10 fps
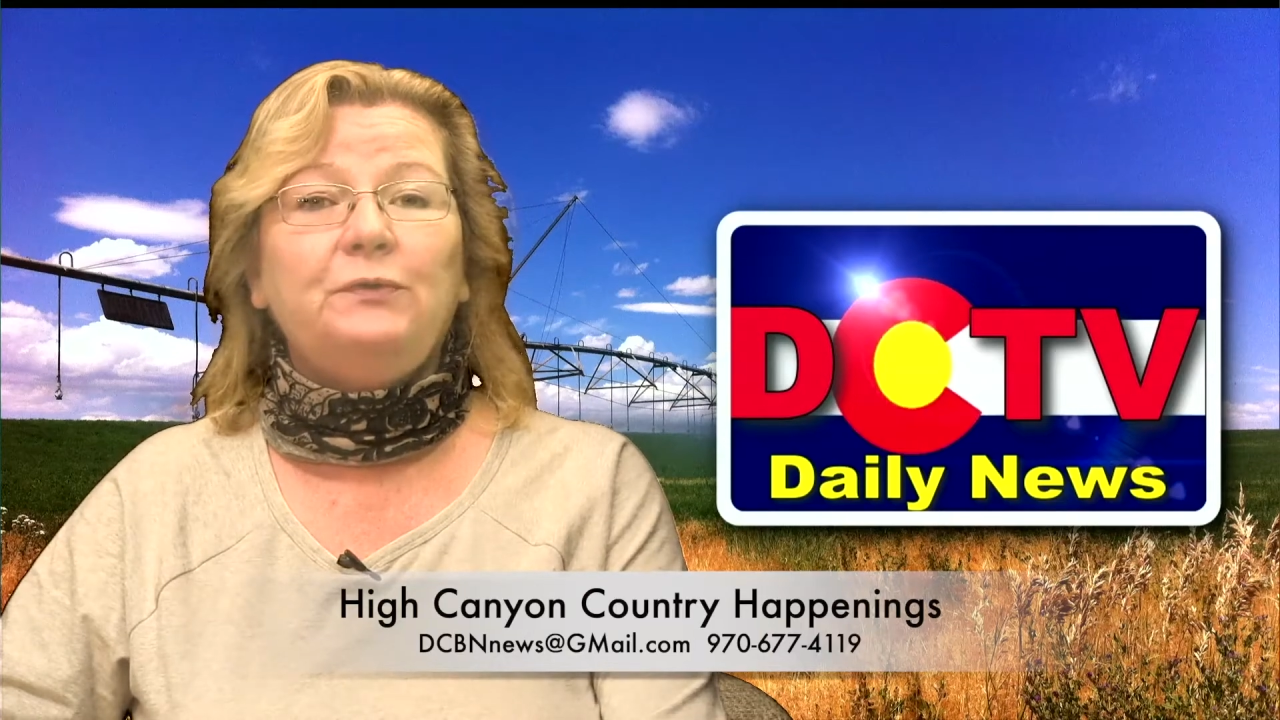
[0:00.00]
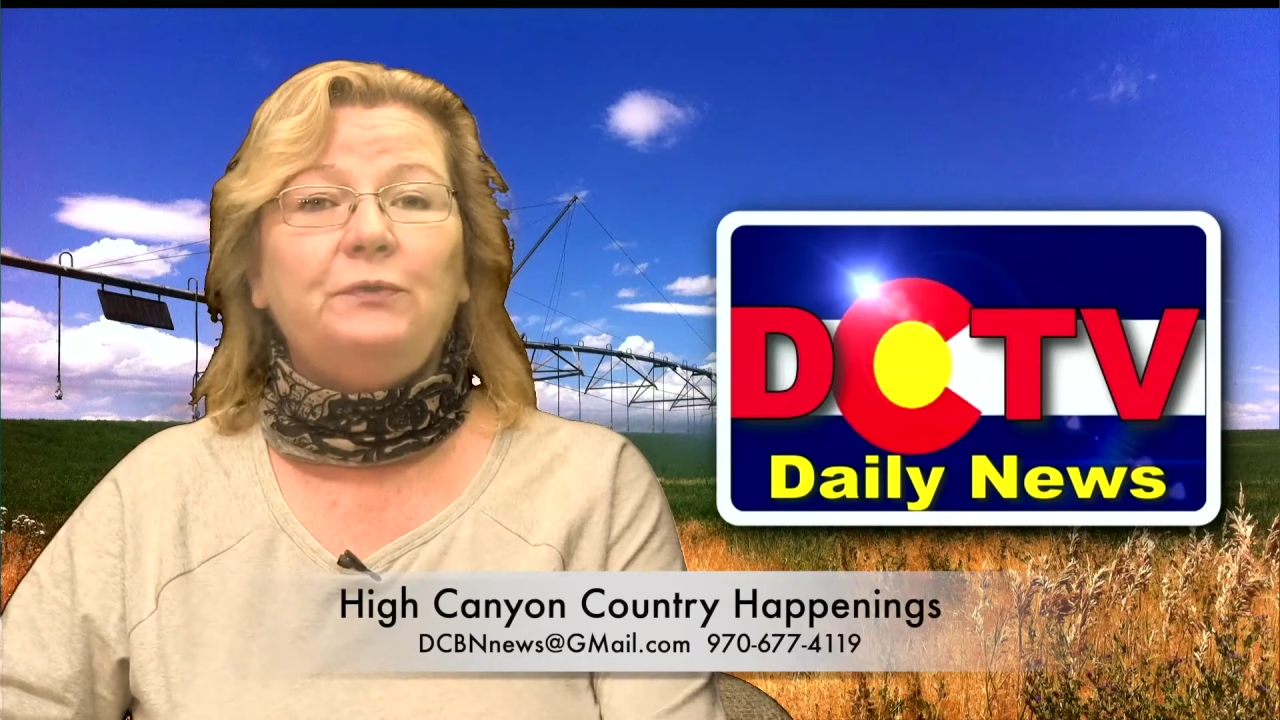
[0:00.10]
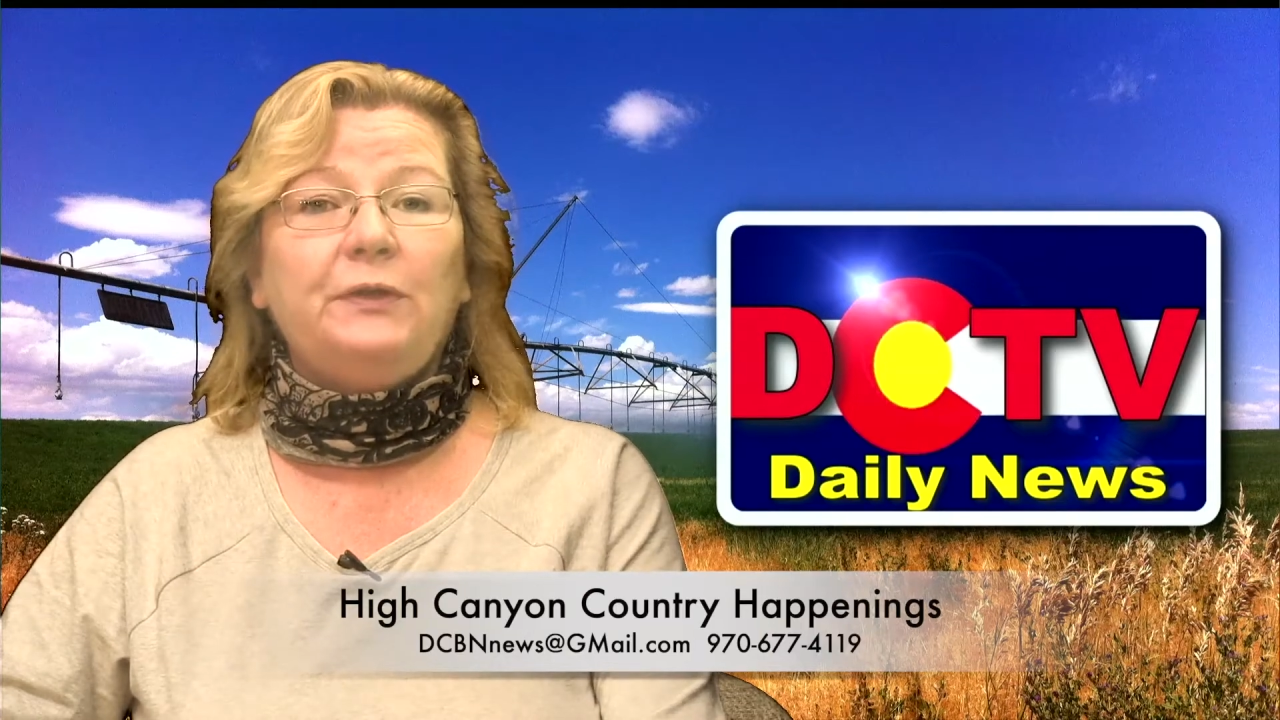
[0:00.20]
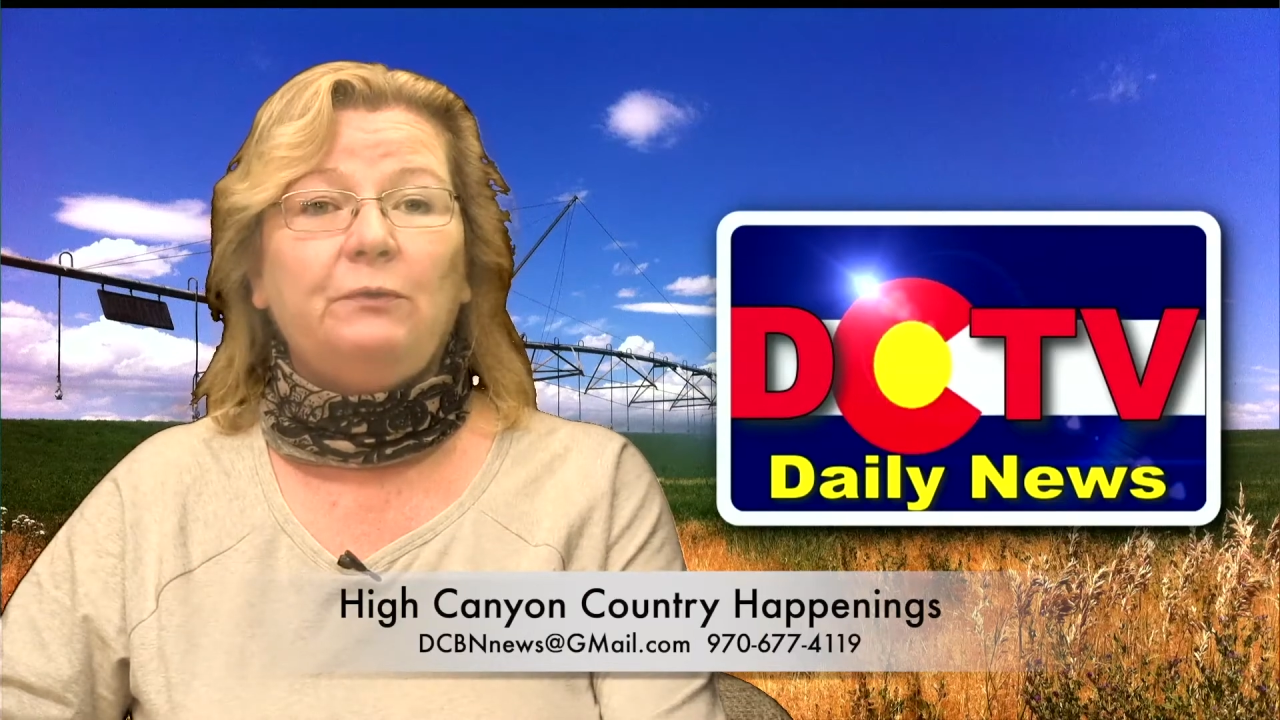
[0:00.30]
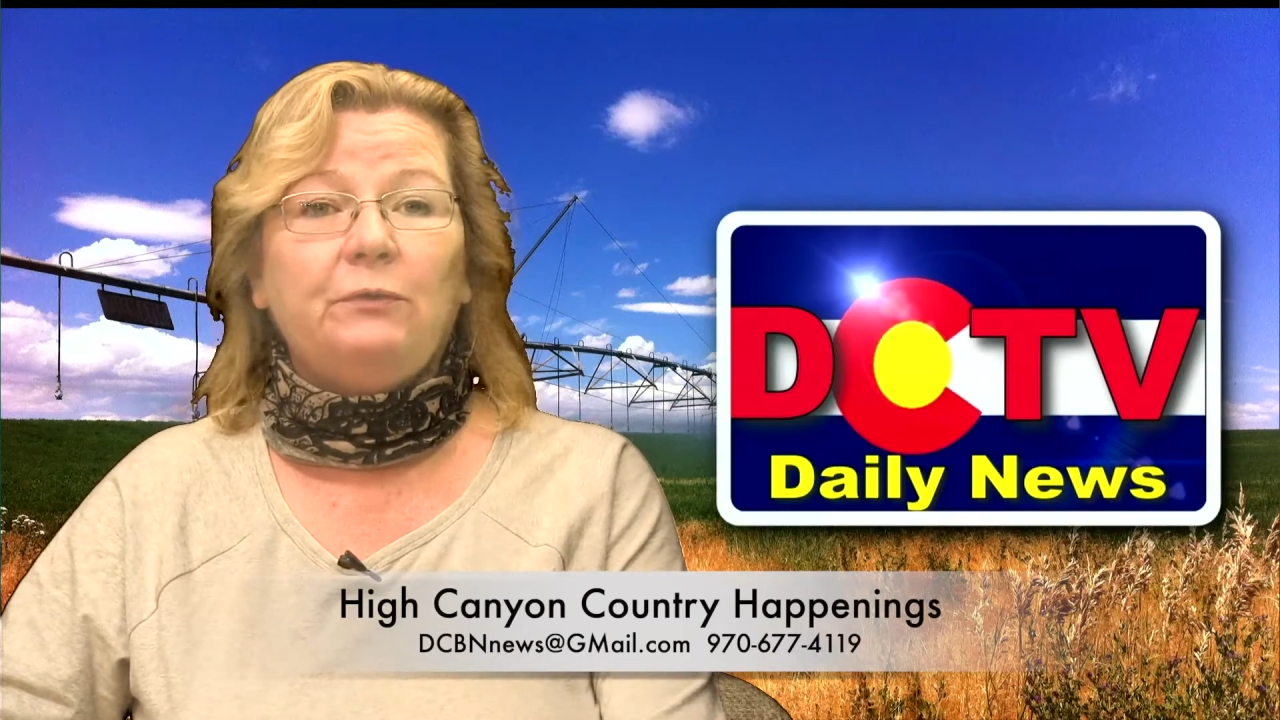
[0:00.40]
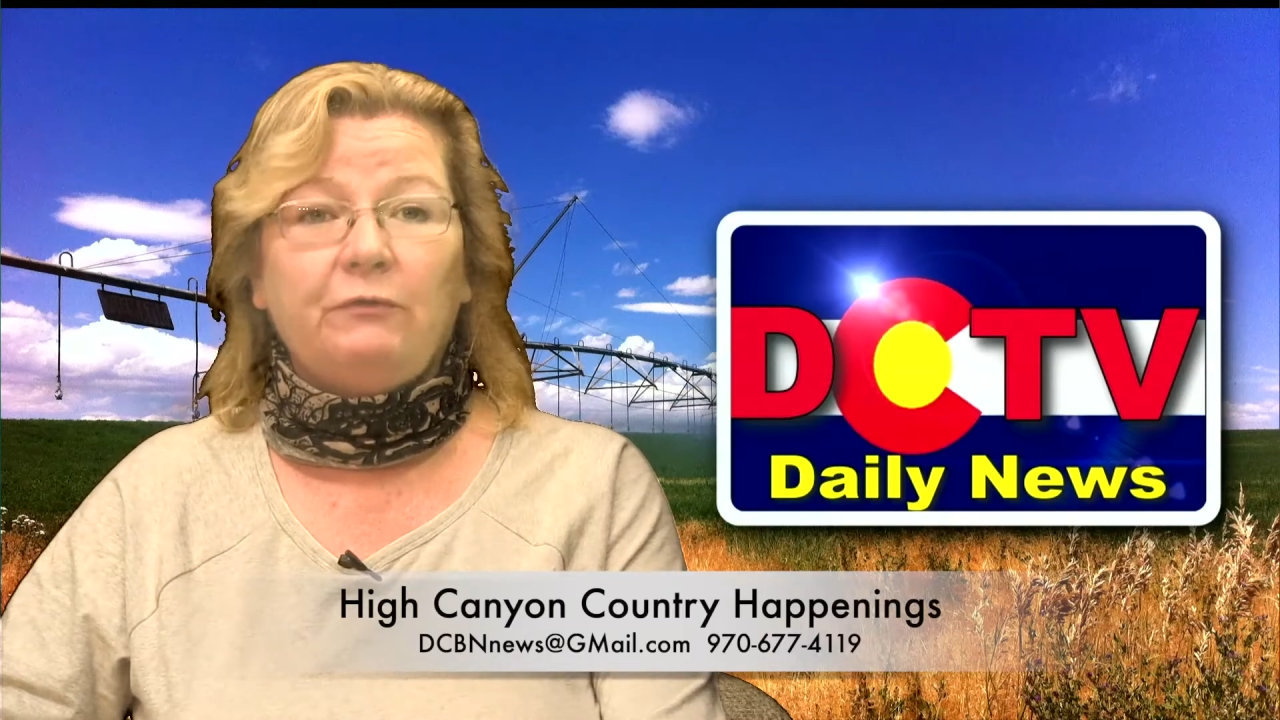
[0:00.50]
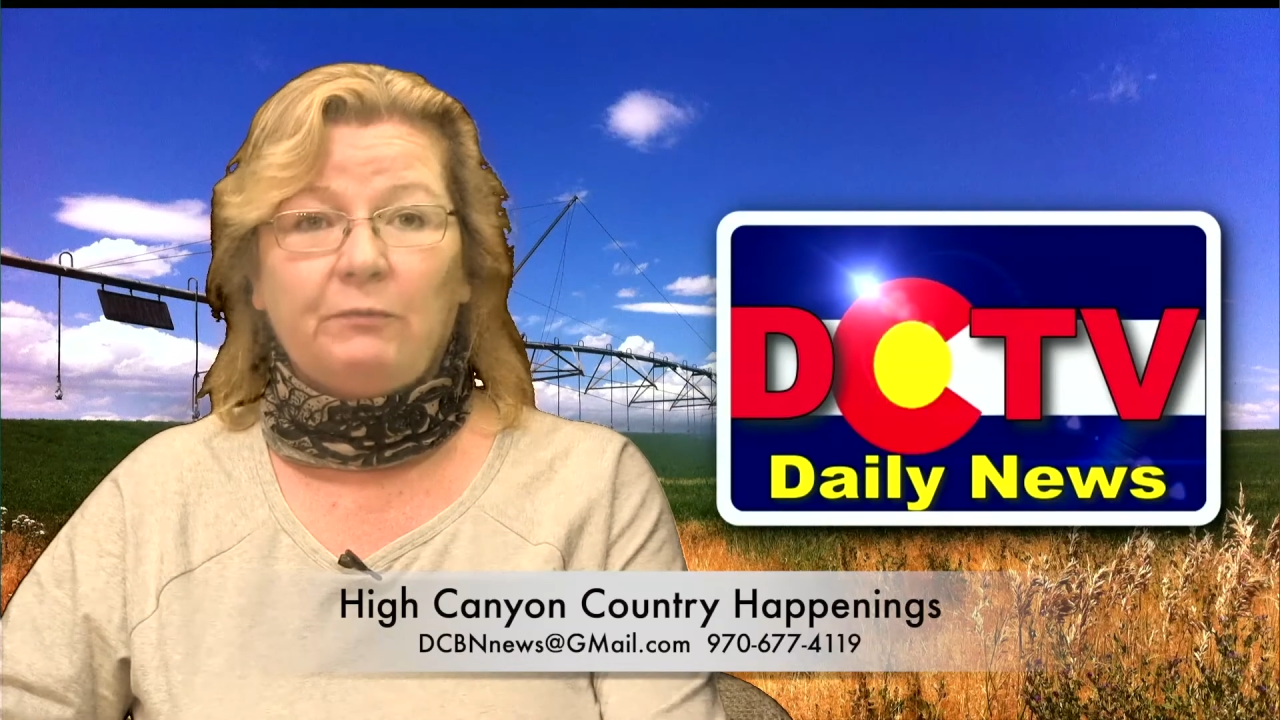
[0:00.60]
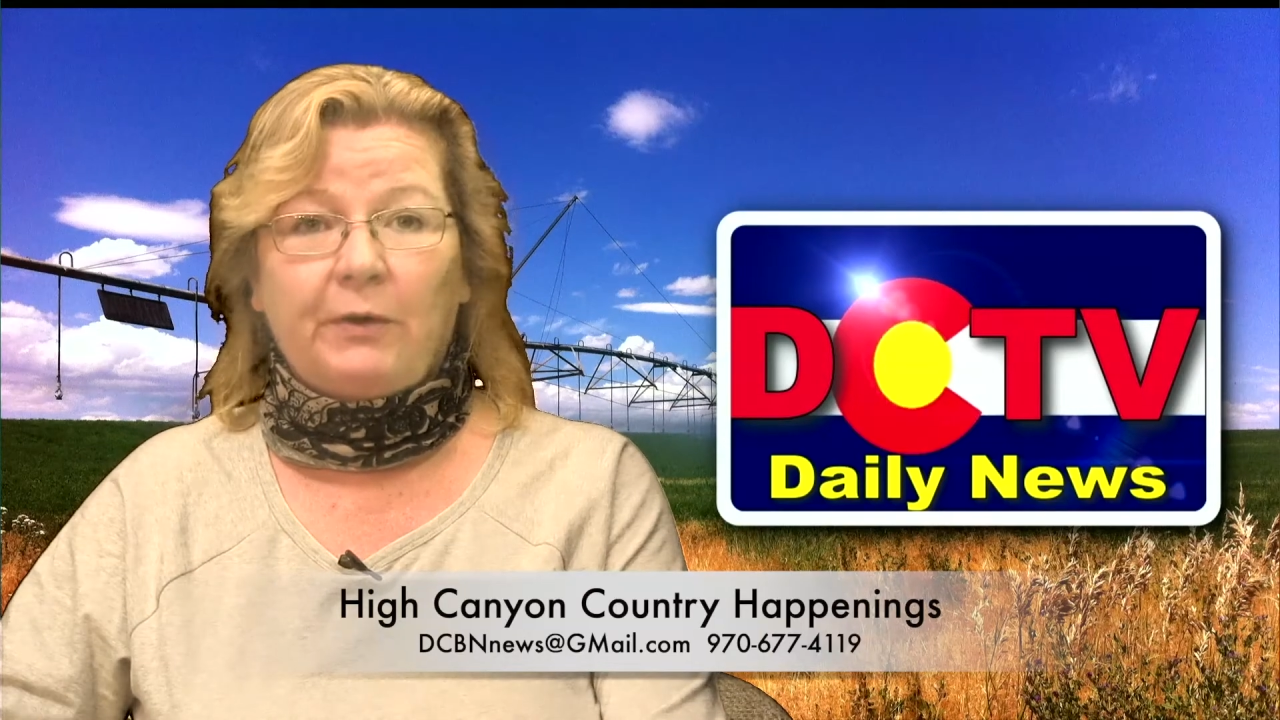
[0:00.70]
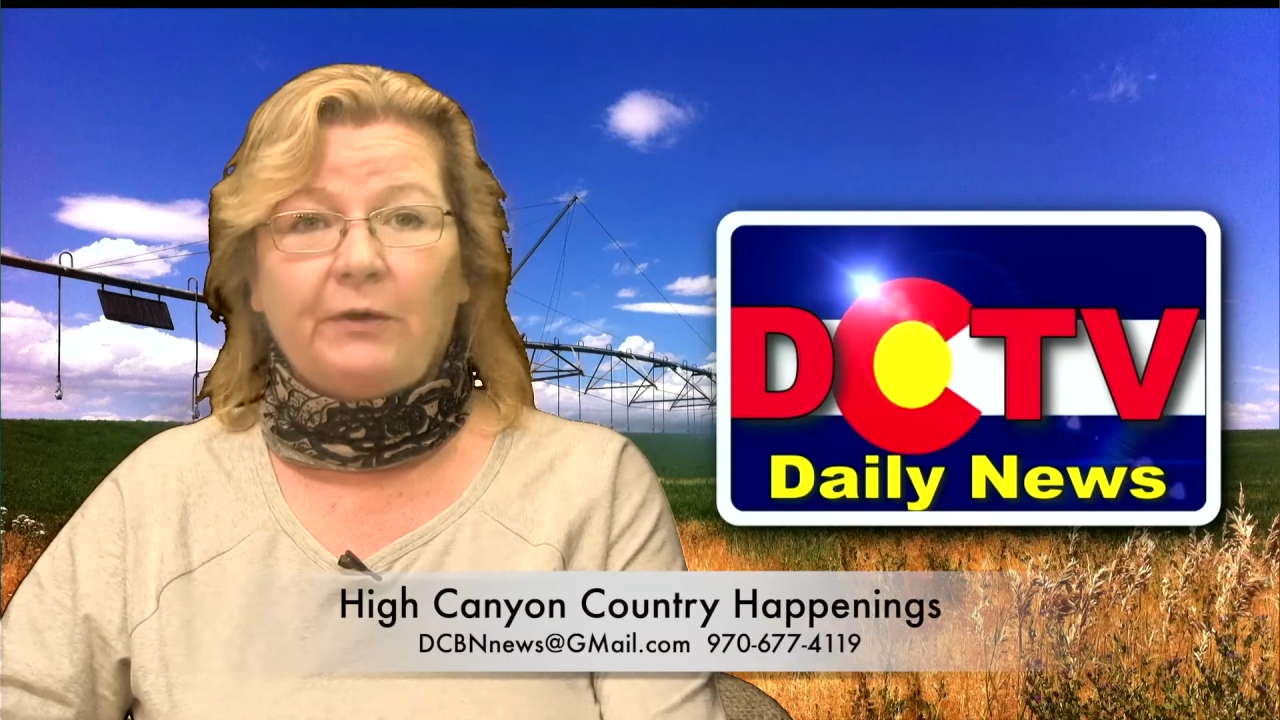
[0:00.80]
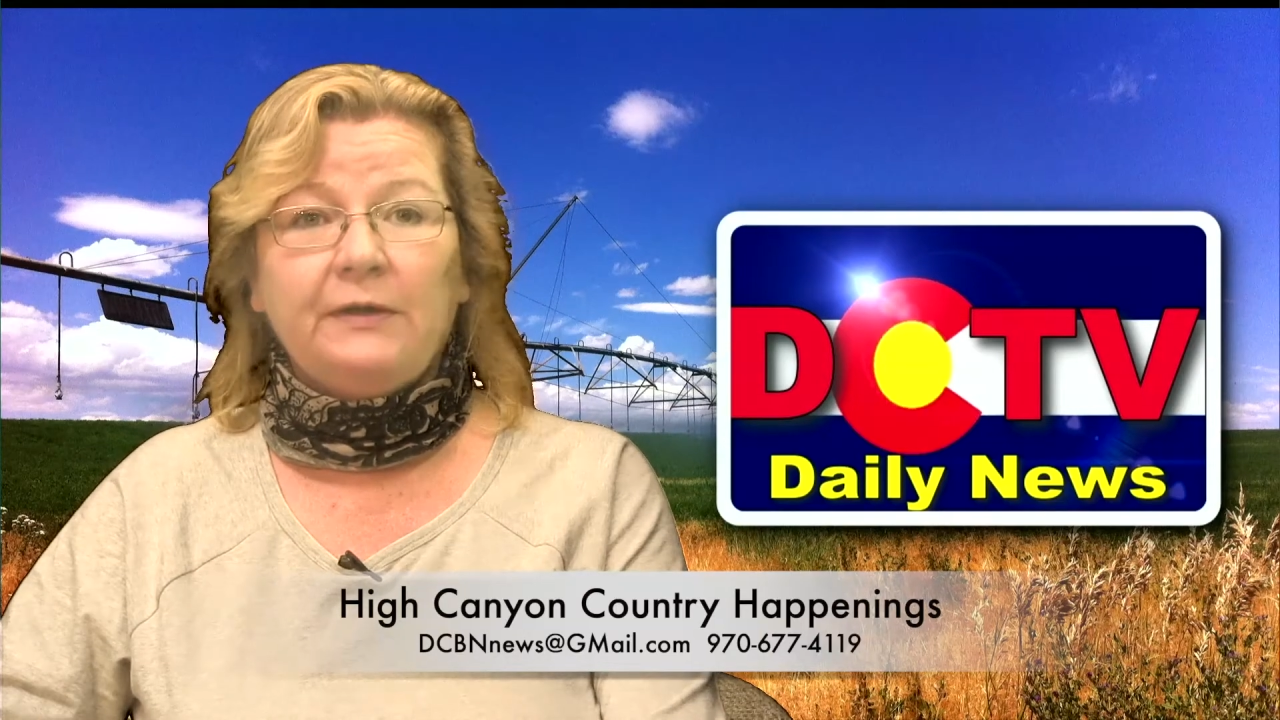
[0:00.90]
to the River
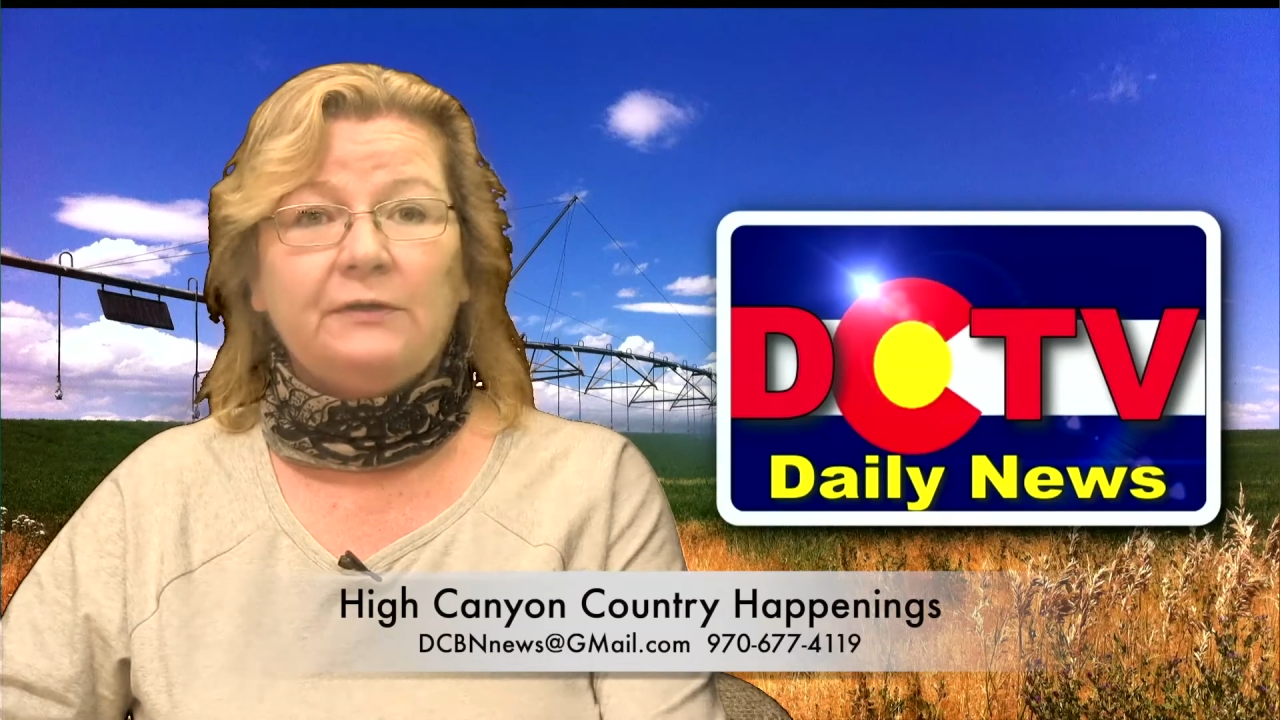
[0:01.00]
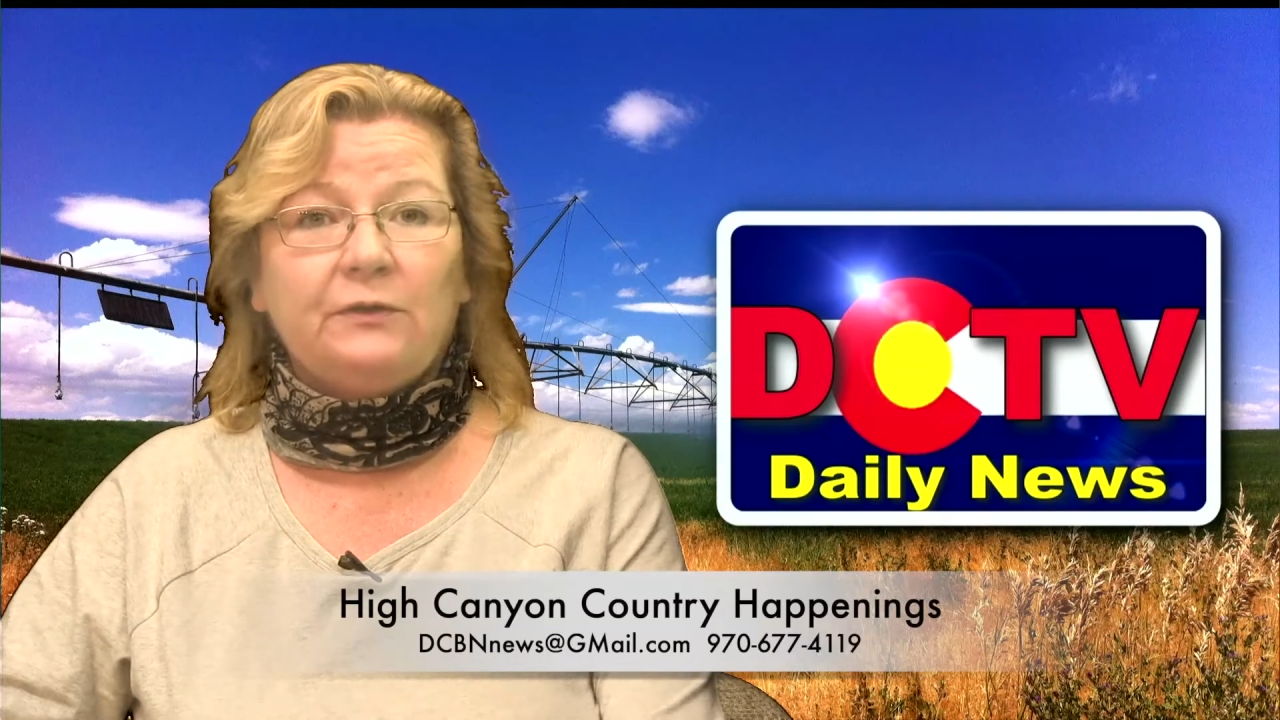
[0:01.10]
Bar in